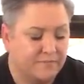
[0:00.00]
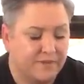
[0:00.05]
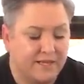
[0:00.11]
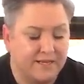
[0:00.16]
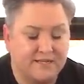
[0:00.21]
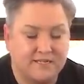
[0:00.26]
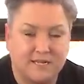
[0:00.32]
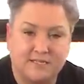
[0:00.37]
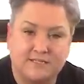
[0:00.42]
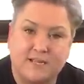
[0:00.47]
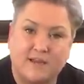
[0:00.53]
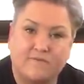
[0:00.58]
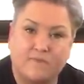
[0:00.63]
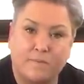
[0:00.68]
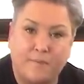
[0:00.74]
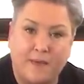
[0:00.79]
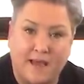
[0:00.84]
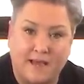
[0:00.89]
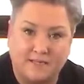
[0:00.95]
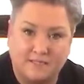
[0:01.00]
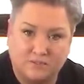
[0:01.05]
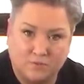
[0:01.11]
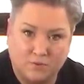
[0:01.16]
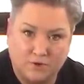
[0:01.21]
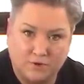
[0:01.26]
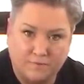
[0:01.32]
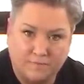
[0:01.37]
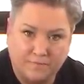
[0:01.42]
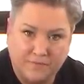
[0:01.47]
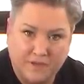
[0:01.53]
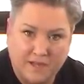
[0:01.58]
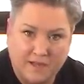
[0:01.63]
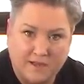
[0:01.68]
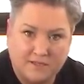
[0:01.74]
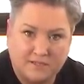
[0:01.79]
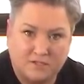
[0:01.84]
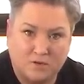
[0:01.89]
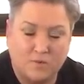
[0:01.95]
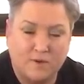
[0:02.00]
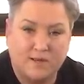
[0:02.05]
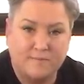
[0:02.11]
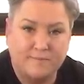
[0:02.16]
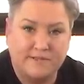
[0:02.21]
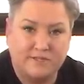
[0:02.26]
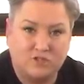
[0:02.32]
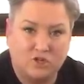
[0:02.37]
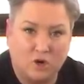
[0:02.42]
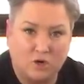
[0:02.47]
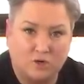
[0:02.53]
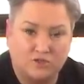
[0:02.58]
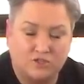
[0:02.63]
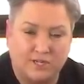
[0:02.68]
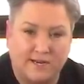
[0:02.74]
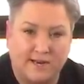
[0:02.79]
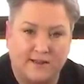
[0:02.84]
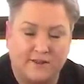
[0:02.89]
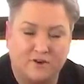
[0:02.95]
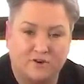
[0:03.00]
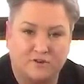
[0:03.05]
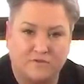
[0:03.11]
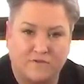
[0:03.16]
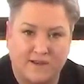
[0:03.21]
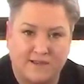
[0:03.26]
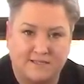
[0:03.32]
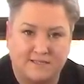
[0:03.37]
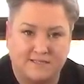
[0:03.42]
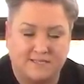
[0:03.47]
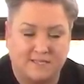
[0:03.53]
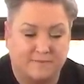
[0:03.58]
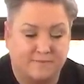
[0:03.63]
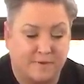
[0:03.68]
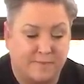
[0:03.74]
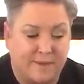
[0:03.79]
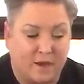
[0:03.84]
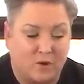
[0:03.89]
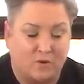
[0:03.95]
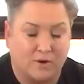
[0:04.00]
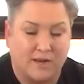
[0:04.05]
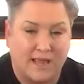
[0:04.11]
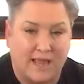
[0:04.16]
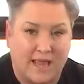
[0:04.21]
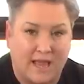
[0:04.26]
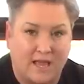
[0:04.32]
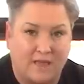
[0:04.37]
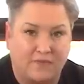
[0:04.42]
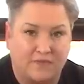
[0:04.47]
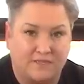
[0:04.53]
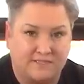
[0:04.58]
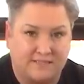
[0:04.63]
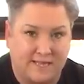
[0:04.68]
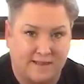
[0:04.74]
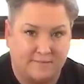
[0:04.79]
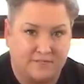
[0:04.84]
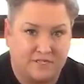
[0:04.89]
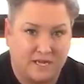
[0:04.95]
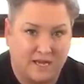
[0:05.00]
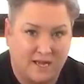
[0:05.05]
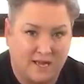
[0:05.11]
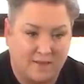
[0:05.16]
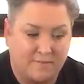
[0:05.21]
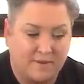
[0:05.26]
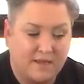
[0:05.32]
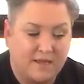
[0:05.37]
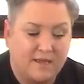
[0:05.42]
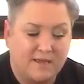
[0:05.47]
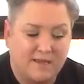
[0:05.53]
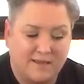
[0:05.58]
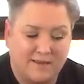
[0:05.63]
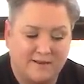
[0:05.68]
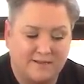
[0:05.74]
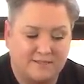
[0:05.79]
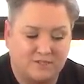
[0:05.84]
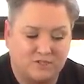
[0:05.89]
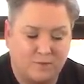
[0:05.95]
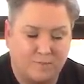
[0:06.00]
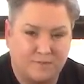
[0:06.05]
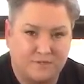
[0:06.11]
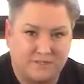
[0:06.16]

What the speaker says: It does have a pass-through, so we can be charging and your devices can be powered at the same time, and it's super